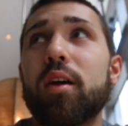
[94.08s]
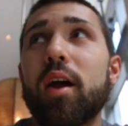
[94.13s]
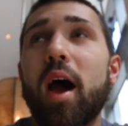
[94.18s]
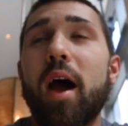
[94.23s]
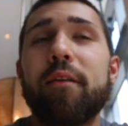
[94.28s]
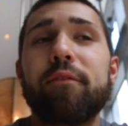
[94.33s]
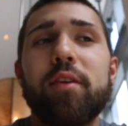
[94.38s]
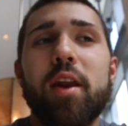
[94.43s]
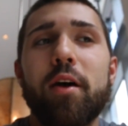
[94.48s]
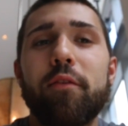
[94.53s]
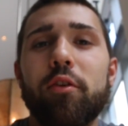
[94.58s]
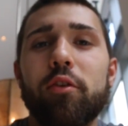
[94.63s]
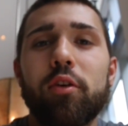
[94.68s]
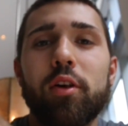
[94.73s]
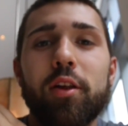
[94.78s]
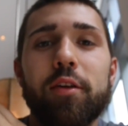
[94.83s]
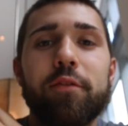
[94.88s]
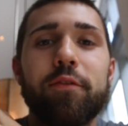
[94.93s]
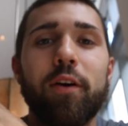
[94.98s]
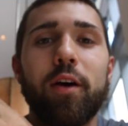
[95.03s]
I've never
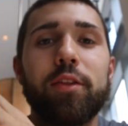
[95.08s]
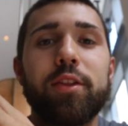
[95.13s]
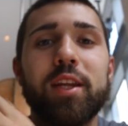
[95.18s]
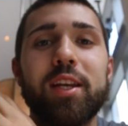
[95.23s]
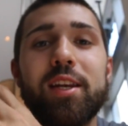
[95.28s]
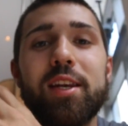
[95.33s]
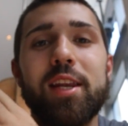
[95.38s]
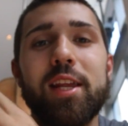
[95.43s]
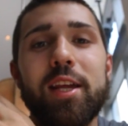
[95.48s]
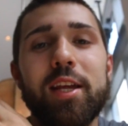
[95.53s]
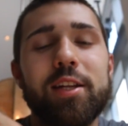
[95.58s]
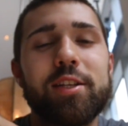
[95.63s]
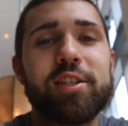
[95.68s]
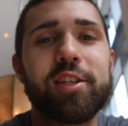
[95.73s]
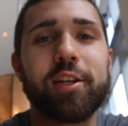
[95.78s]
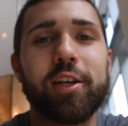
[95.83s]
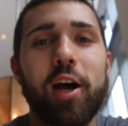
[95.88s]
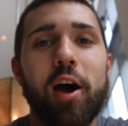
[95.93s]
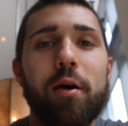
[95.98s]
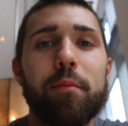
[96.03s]
really felt the need
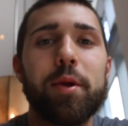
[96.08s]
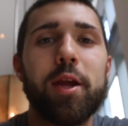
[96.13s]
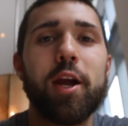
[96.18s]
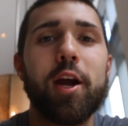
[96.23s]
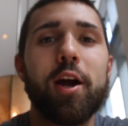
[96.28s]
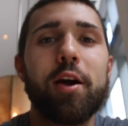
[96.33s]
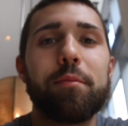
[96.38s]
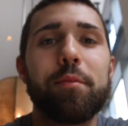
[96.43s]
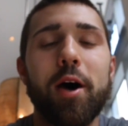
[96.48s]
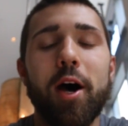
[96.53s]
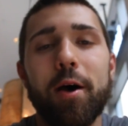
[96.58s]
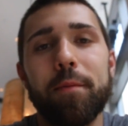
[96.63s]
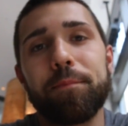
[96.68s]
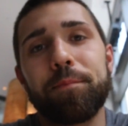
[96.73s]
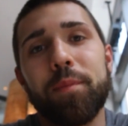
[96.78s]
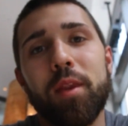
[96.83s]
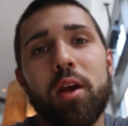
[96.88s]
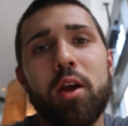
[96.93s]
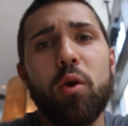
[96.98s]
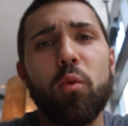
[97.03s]
to come here, but
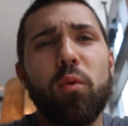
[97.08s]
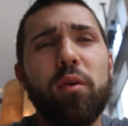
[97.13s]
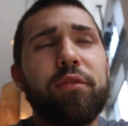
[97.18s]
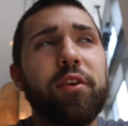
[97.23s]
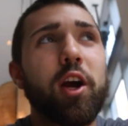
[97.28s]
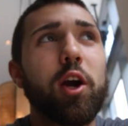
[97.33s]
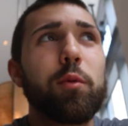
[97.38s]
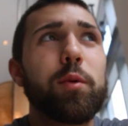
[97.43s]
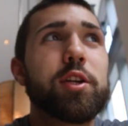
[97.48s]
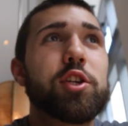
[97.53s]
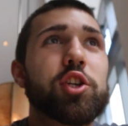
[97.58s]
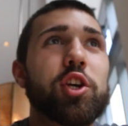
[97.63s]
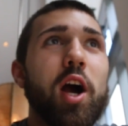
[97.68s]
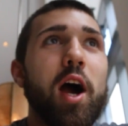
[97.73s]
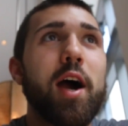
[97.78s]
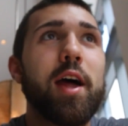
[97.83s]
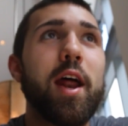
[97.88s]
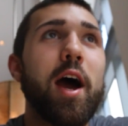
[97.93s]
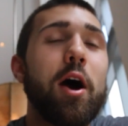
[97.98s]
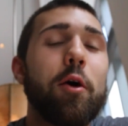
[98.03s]
we figured we'd
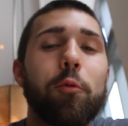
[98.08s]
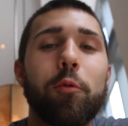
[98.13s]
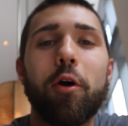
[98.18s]
try it out.